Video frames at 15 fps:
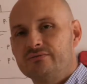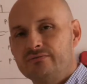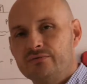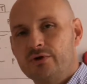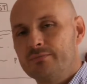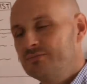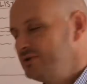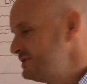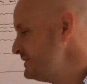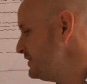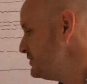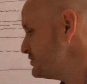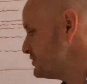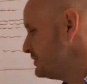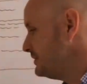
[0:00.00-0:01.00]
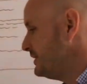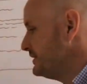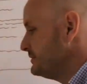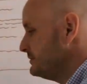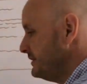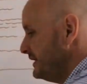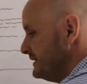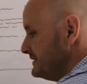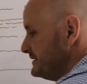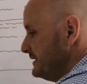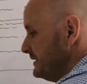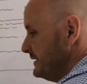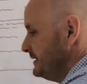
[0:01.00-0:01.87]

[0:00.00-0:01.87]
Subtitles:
from the teacher, great